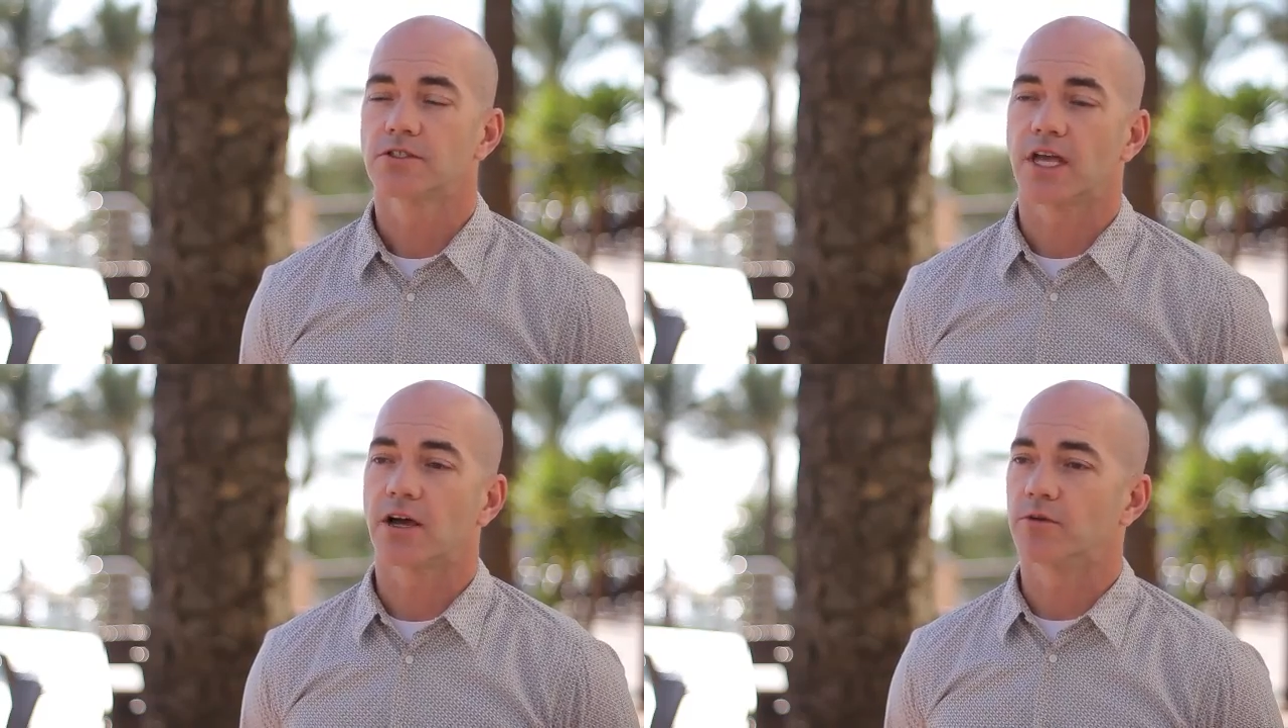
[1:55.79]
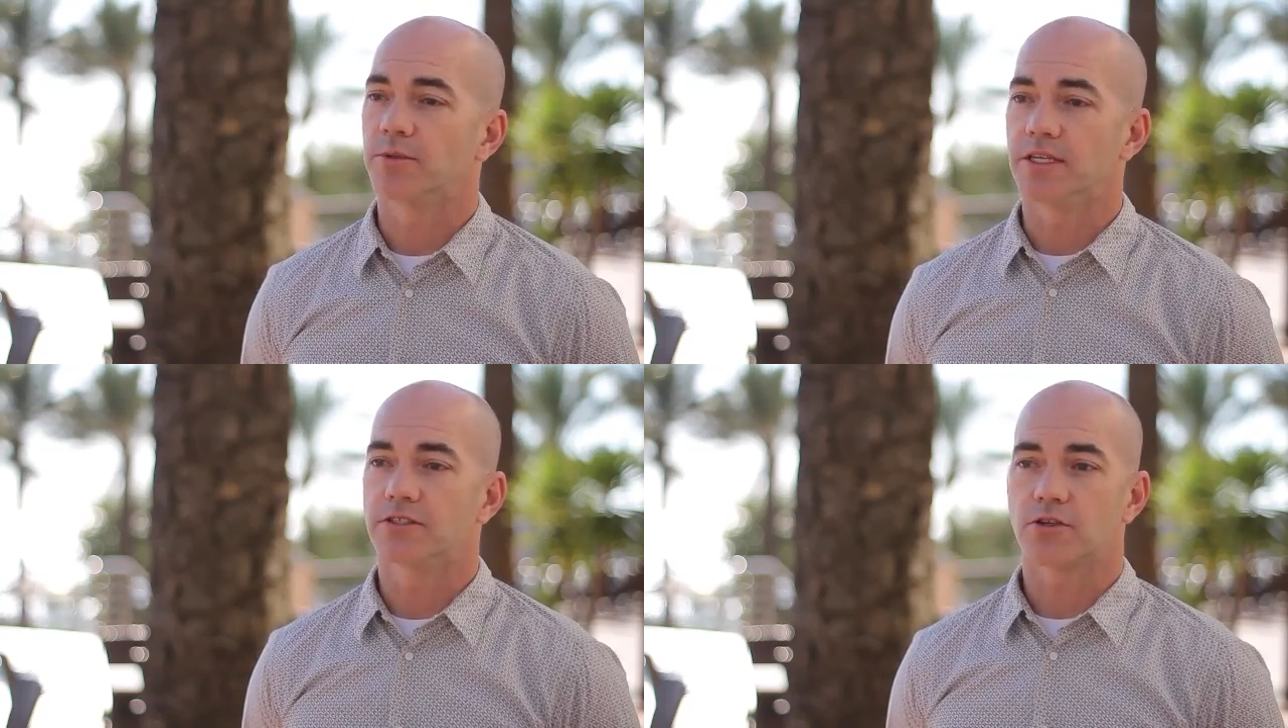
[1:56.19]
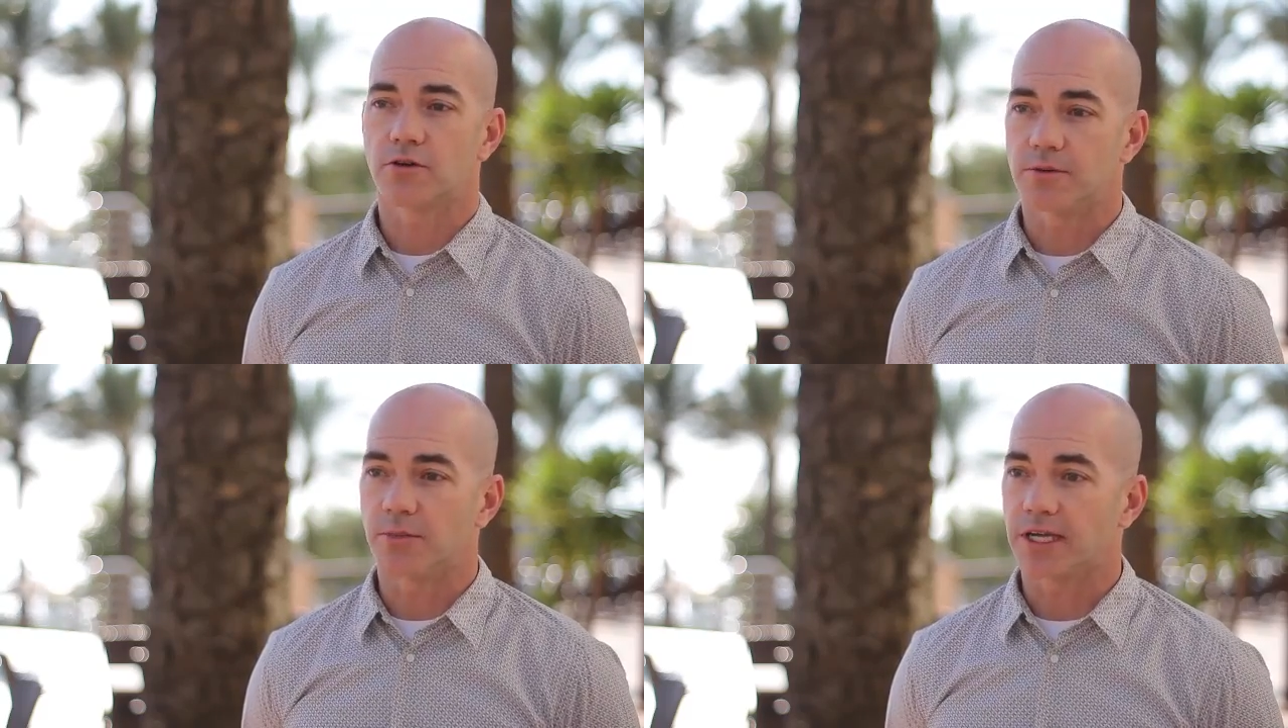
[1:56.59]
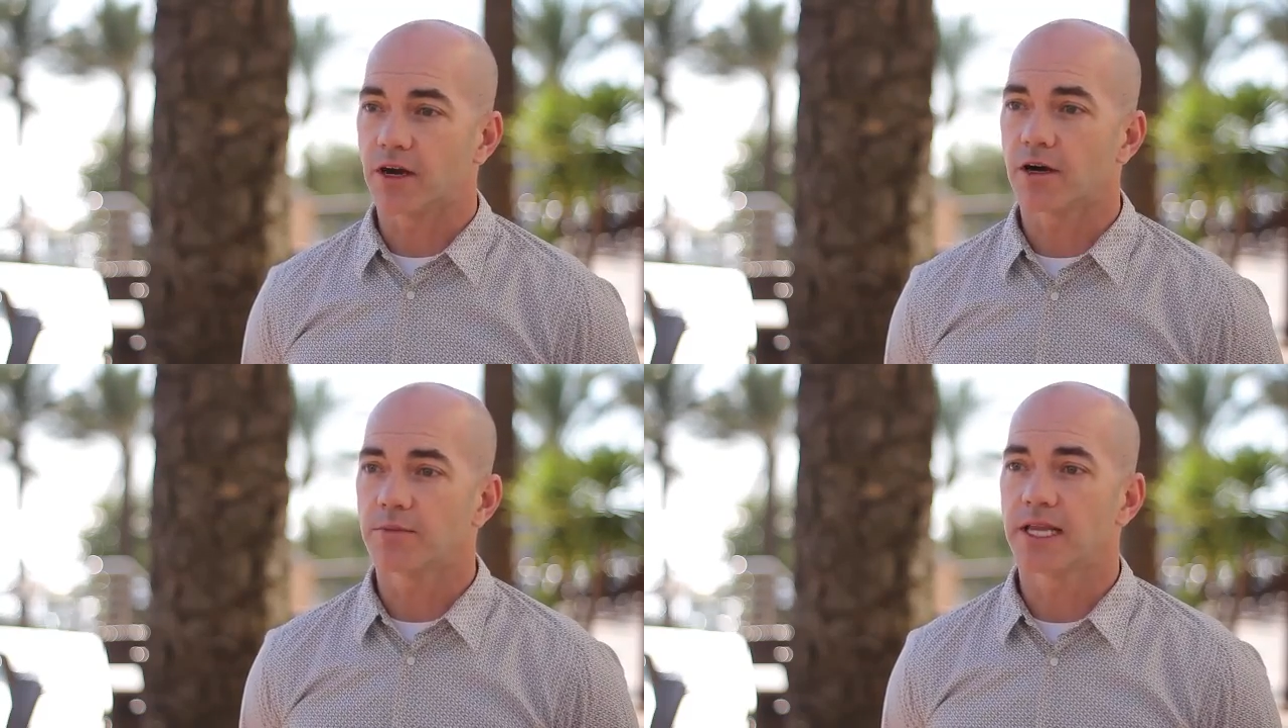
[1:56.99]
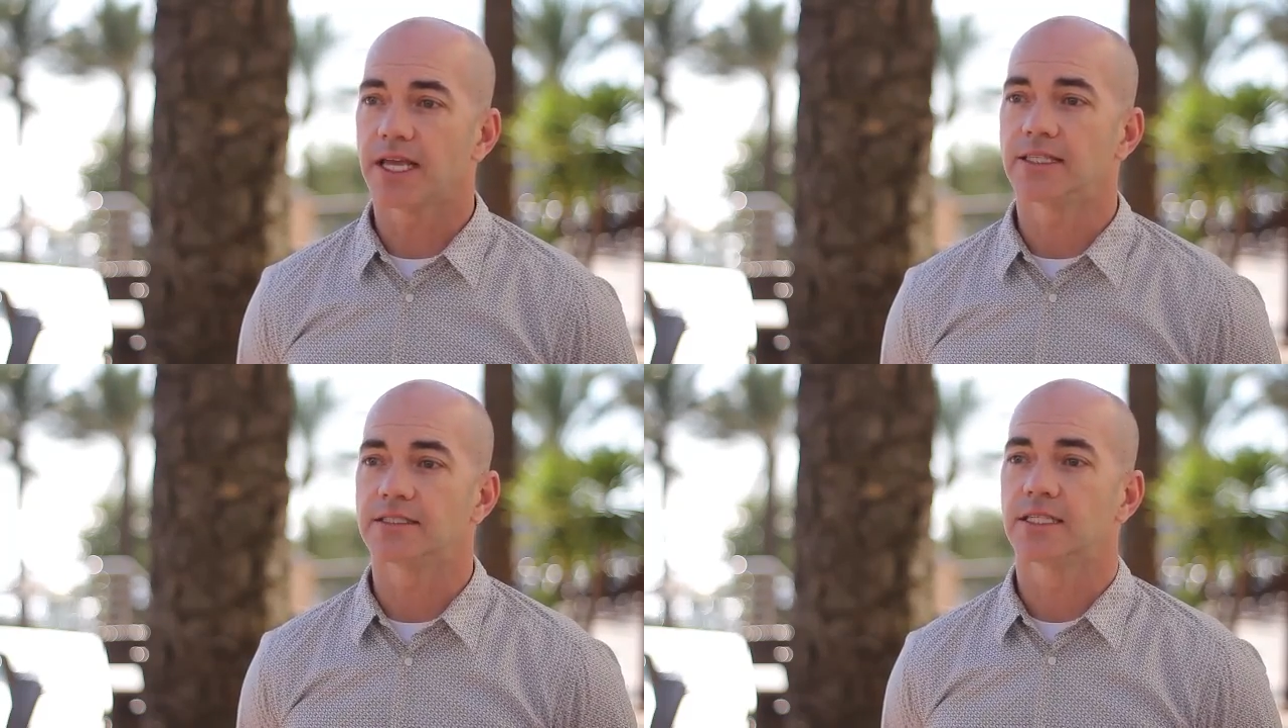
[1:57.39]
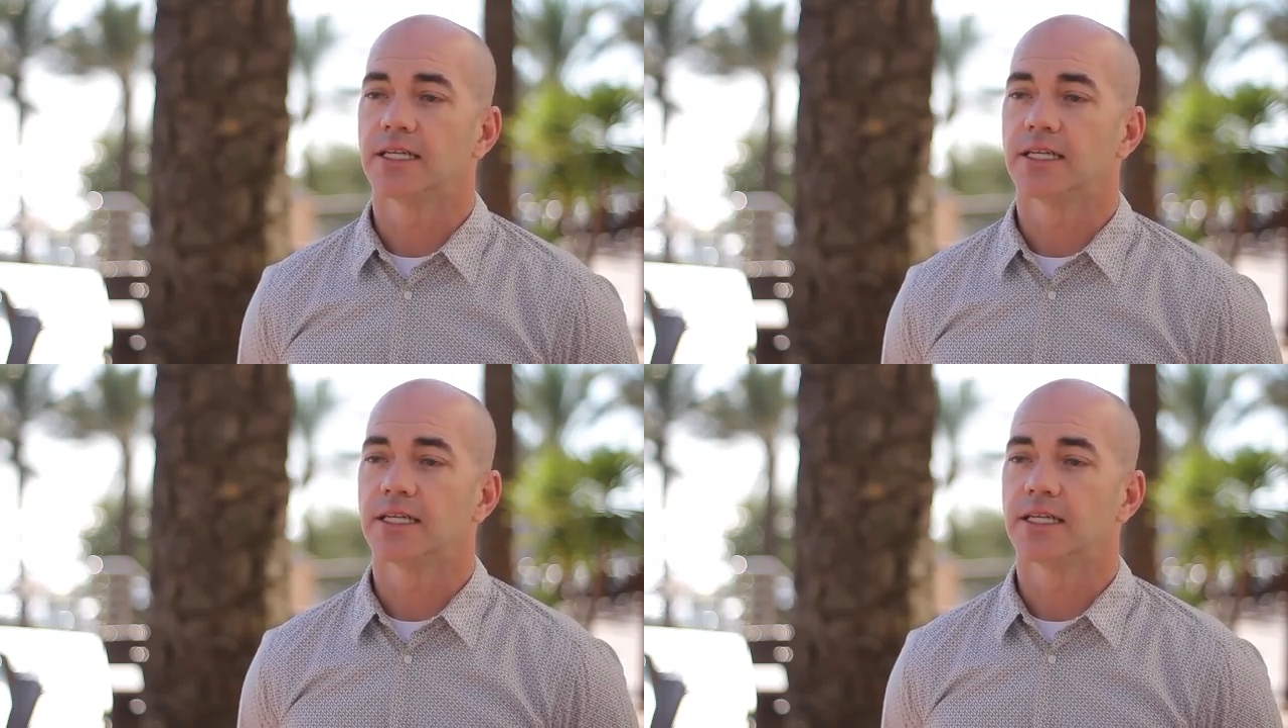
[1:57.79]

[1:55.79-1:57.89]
so that would be sodium bicarbonate,